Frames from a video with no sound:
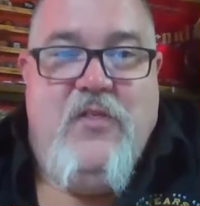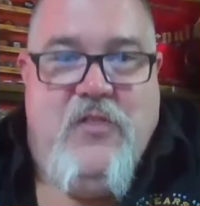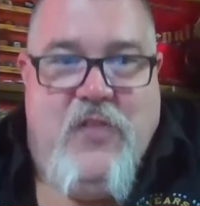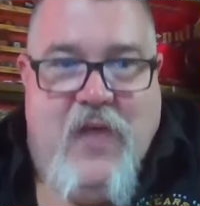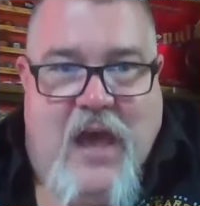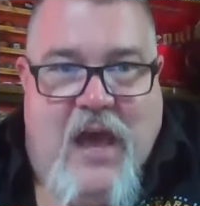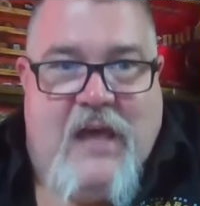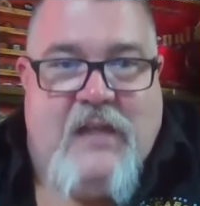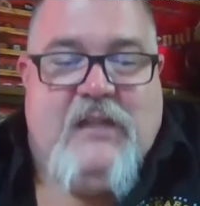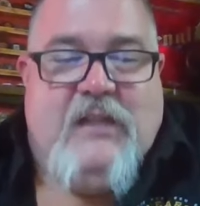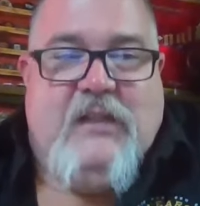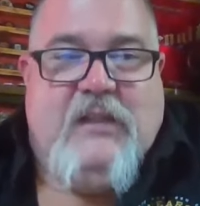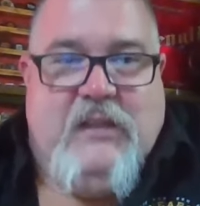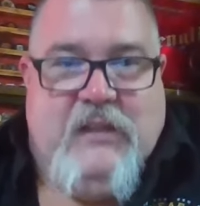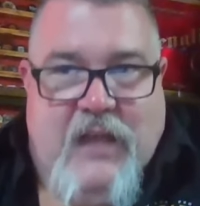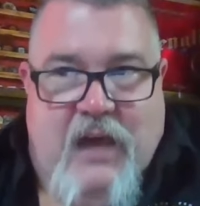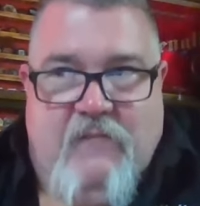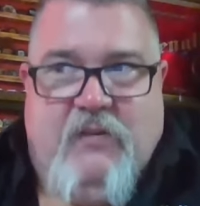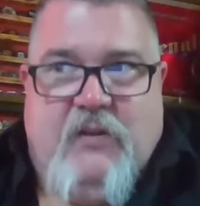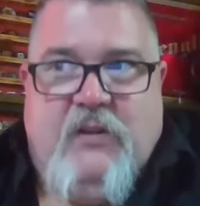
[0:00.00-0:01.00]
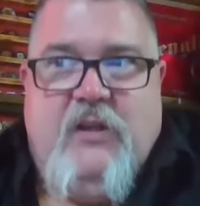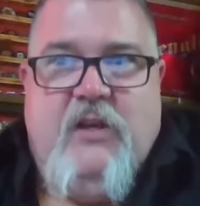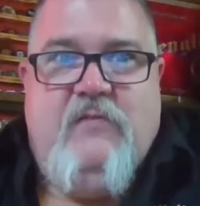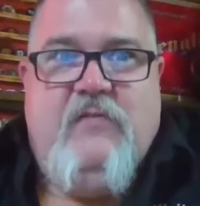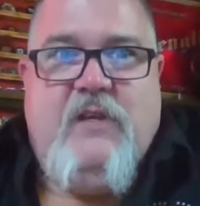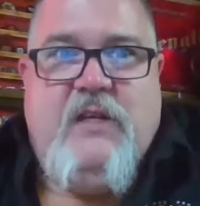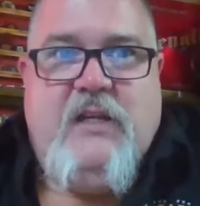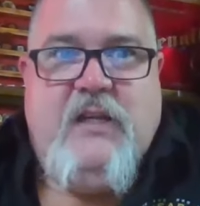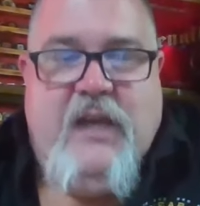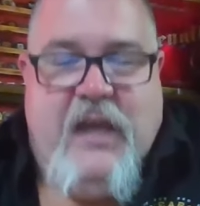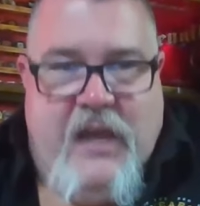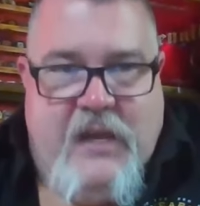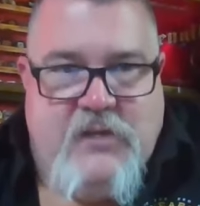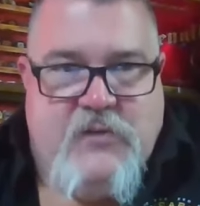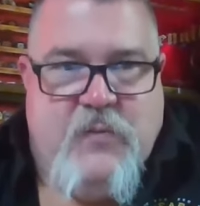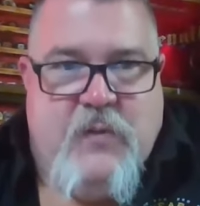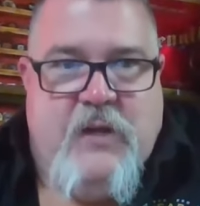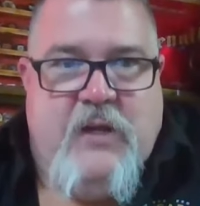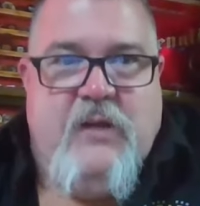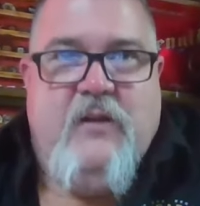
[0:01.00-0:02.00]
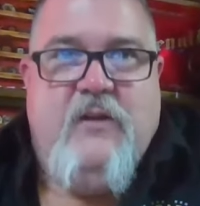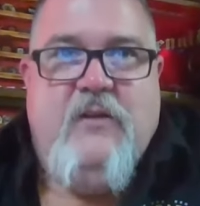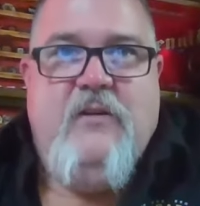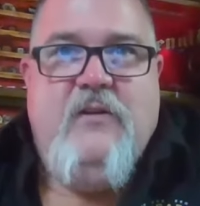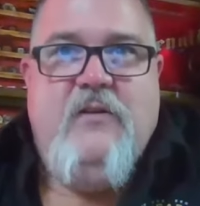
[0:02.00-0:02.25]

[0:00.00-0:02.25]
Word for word: that level of engagement